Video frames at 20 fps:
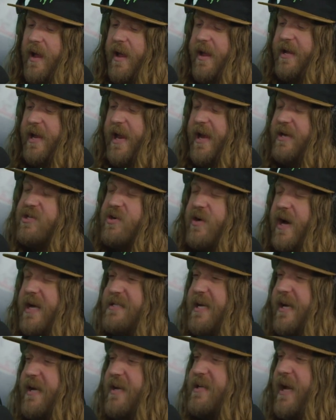it, it's
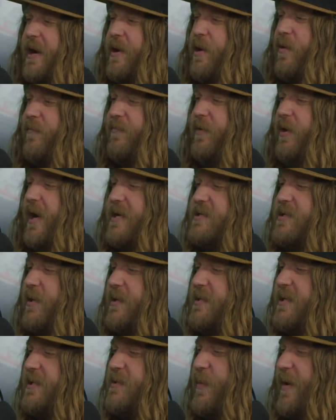crazy because I don't know if you guys
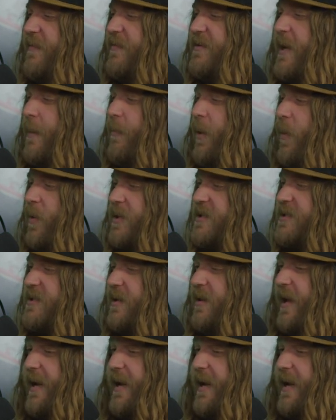notice this, but every time I watch,